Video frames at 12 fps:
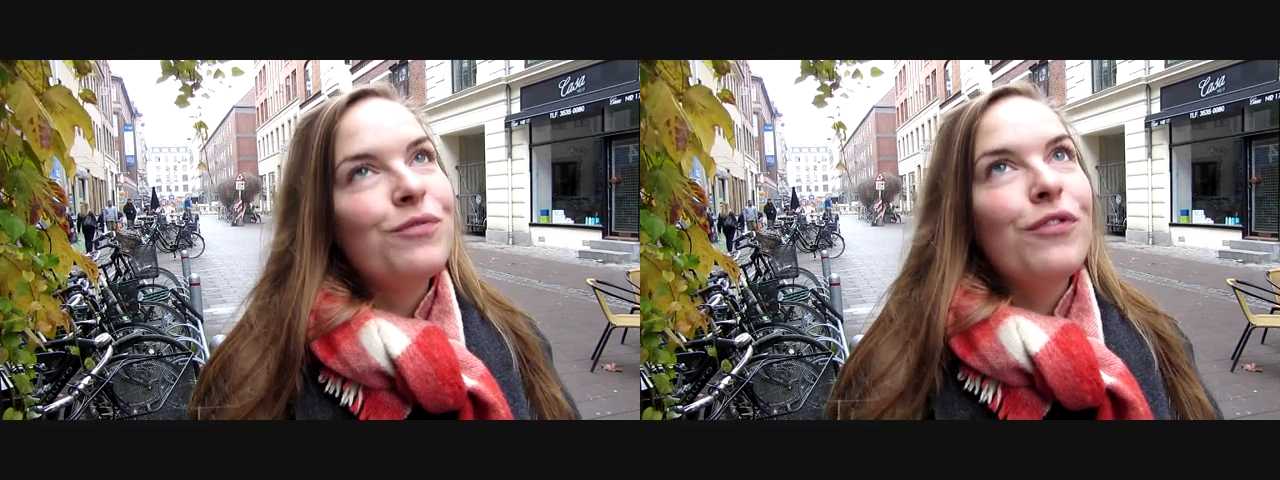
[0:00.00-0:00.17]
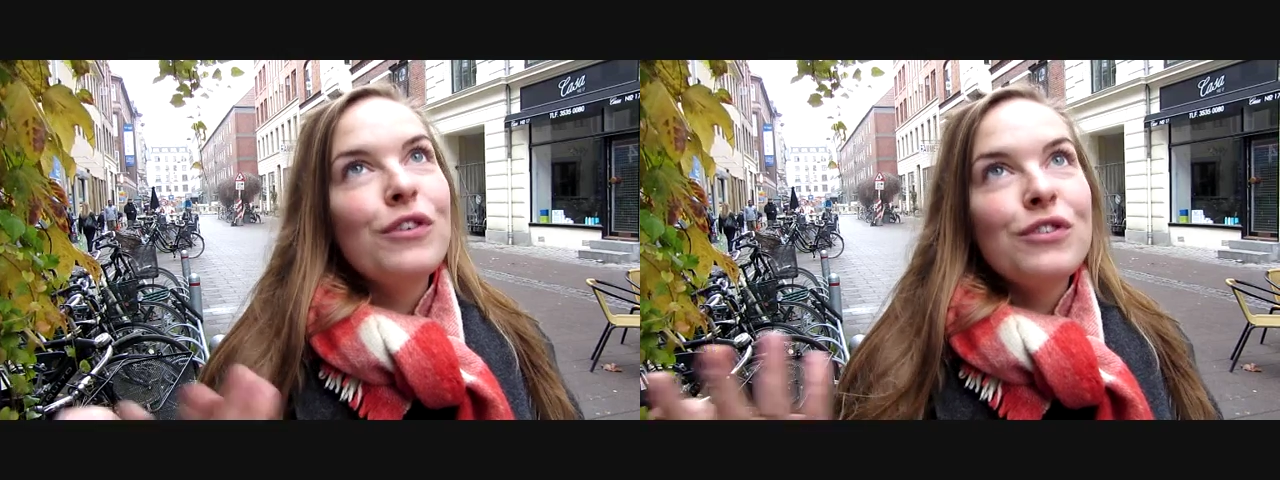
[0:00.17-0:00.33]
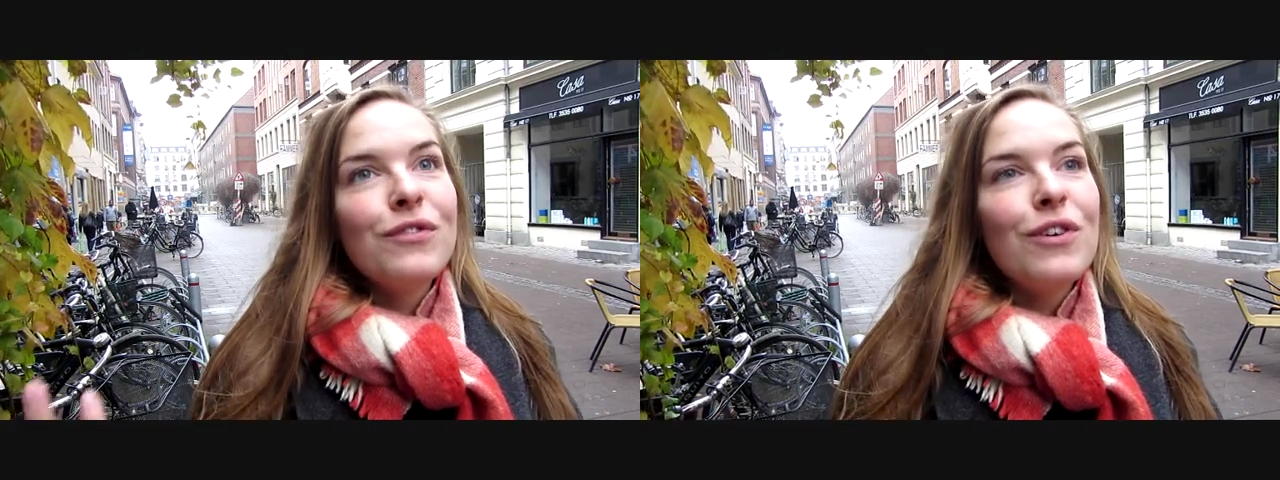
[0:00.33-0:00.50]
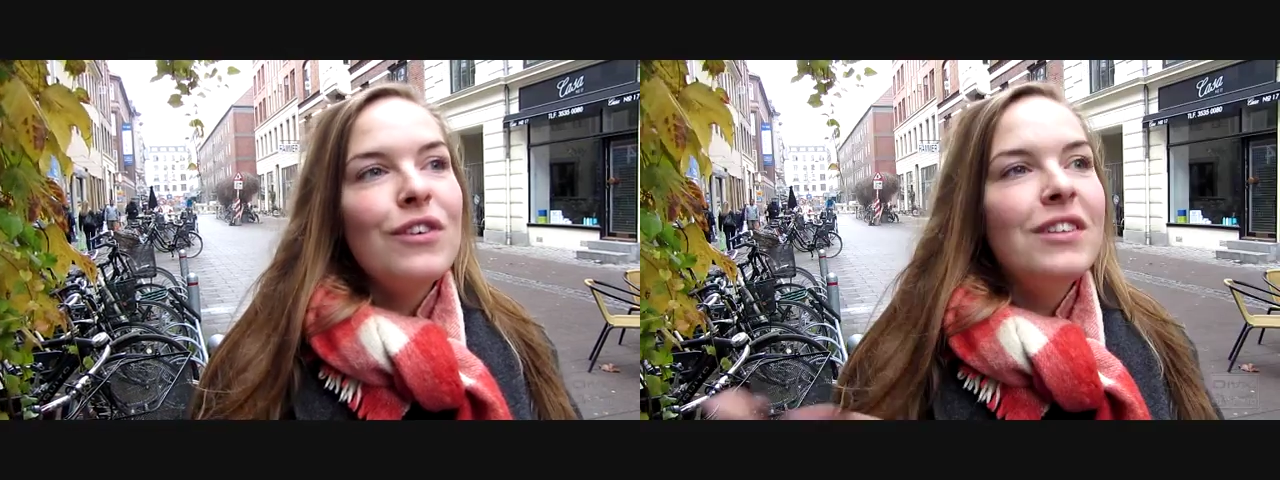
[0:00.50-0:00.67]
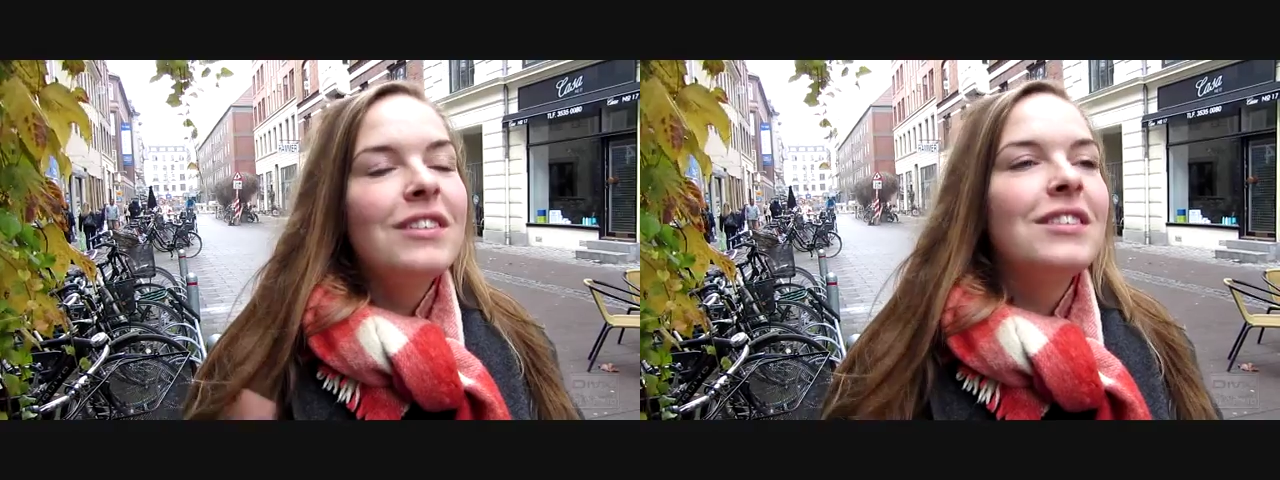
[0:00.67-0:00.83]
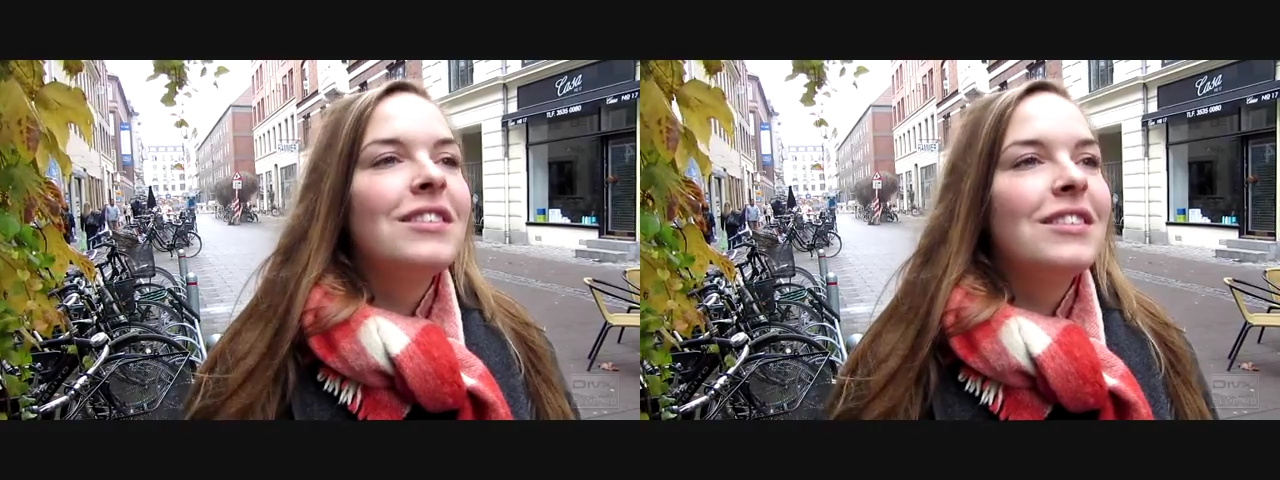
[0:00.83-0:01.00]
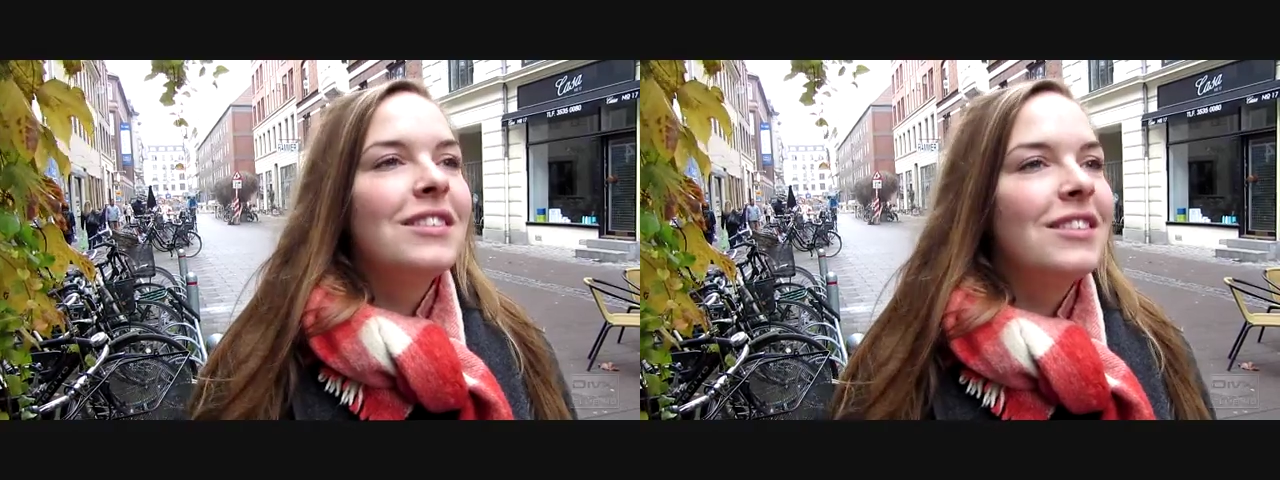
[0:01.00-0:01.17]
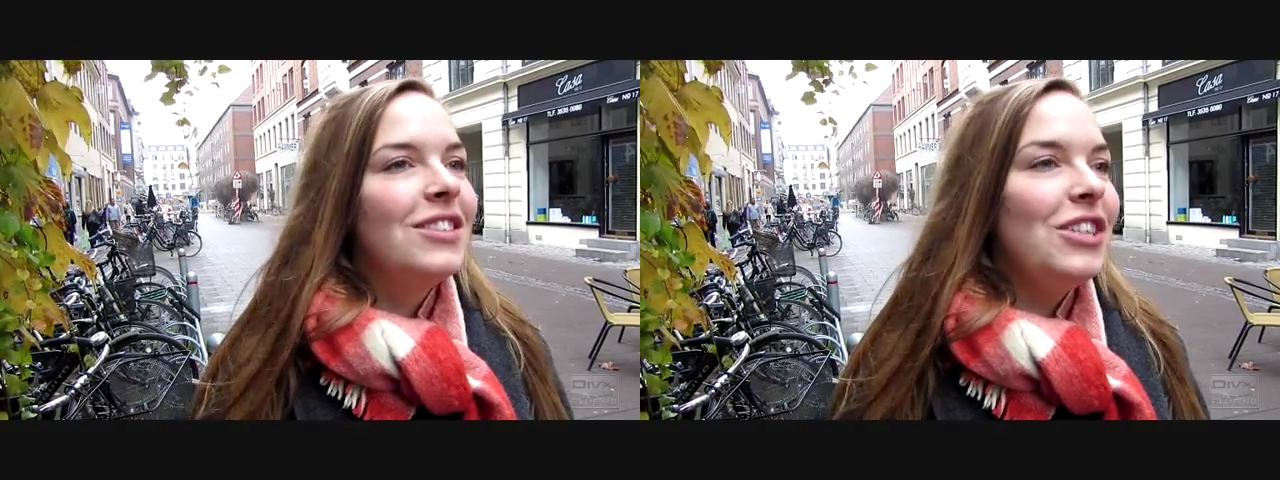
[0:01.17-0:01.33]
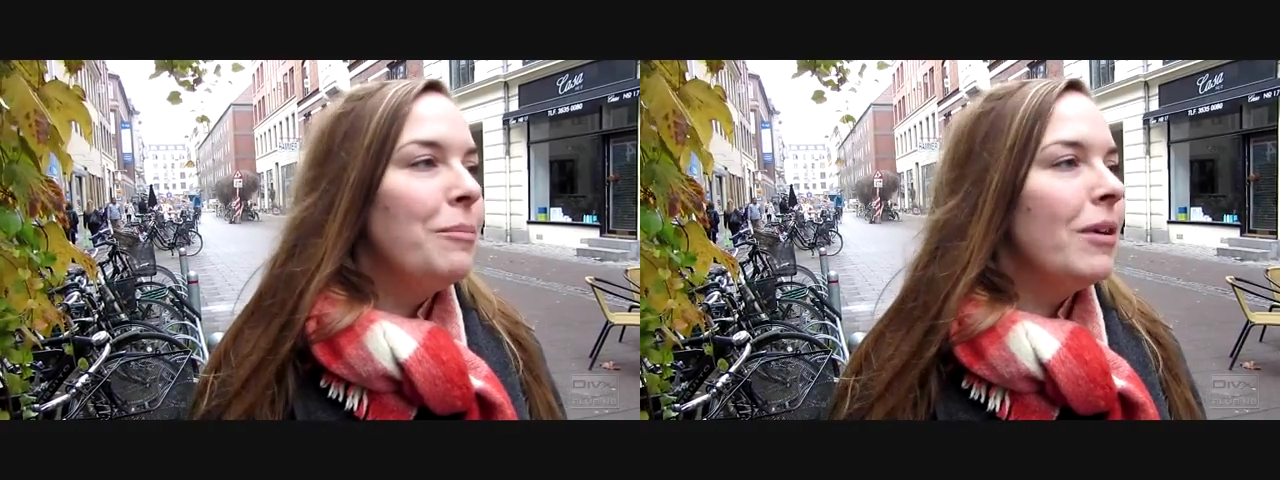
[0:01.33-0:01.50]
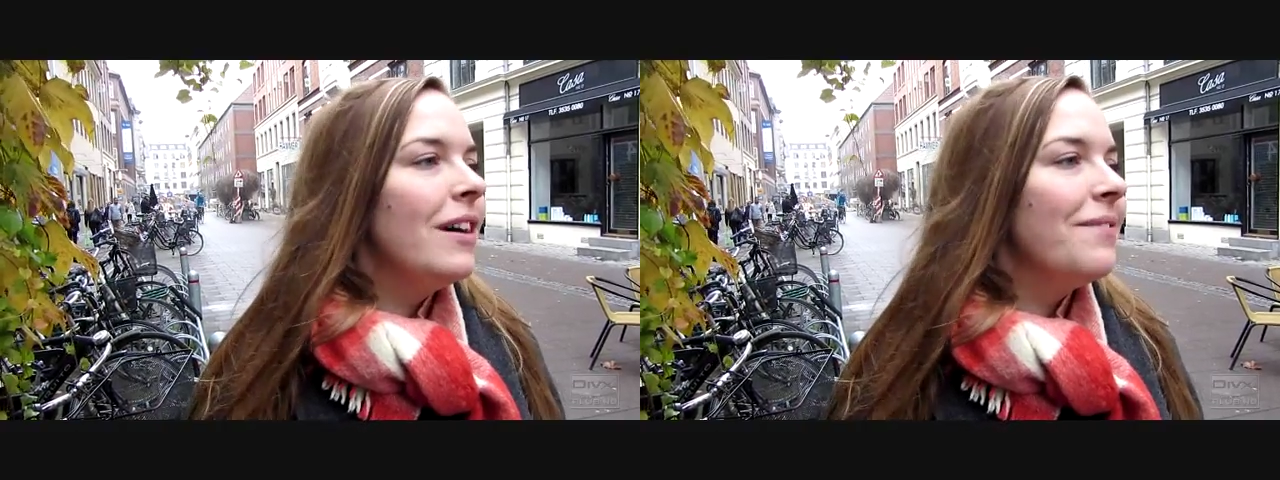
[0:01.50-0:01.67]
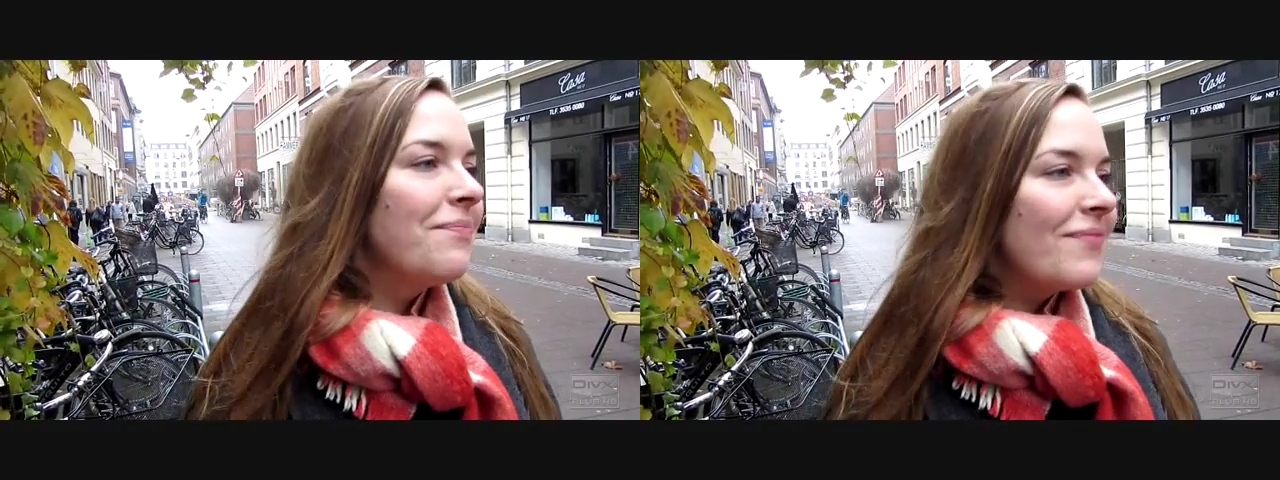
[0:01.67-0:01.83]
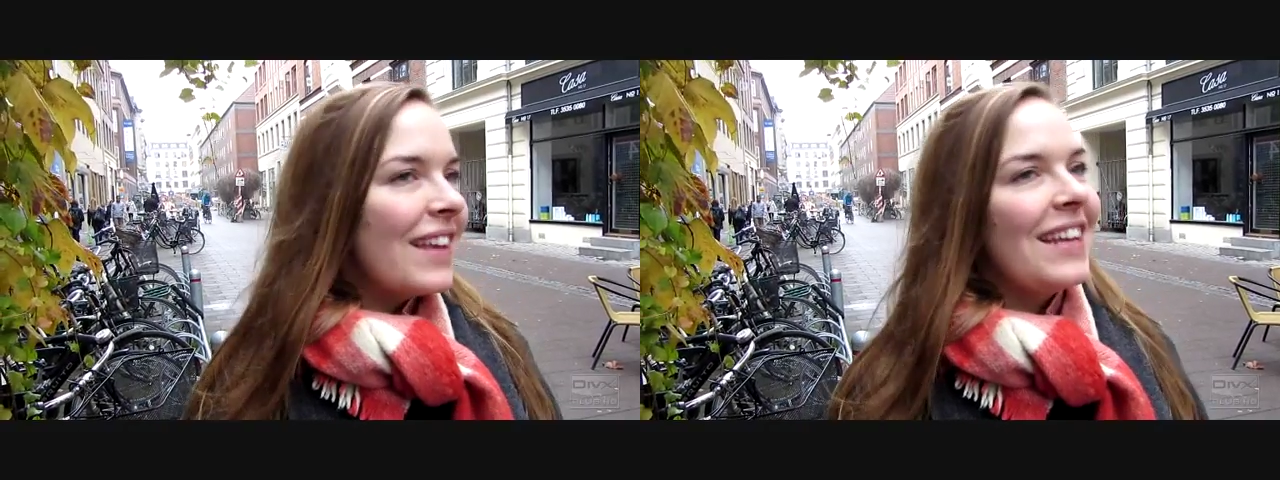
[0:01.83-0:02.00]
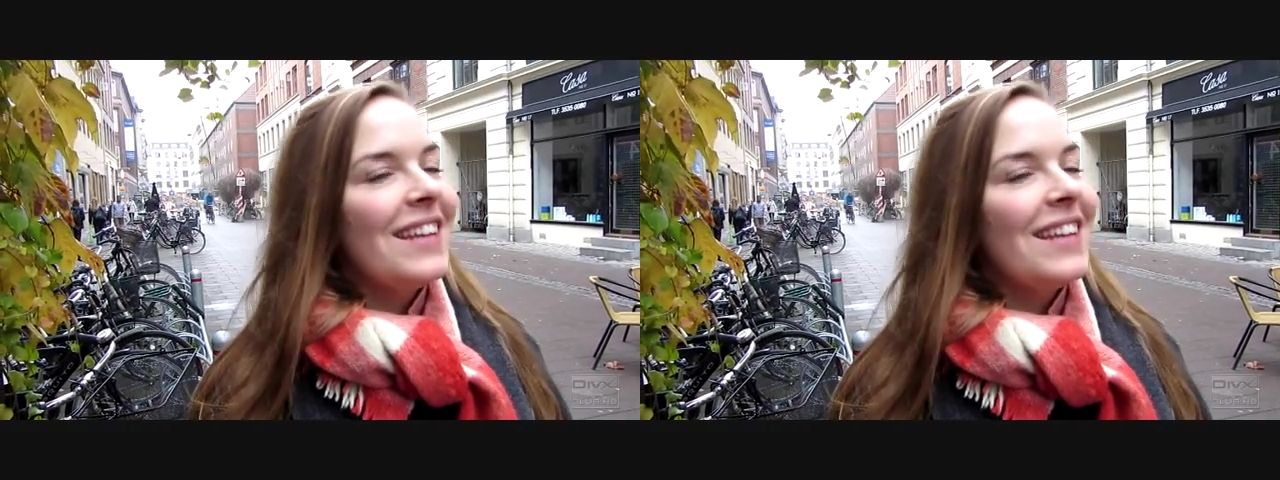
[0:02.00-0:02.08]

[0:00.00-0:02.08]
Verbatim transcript: First of all, it's cheaper yeah.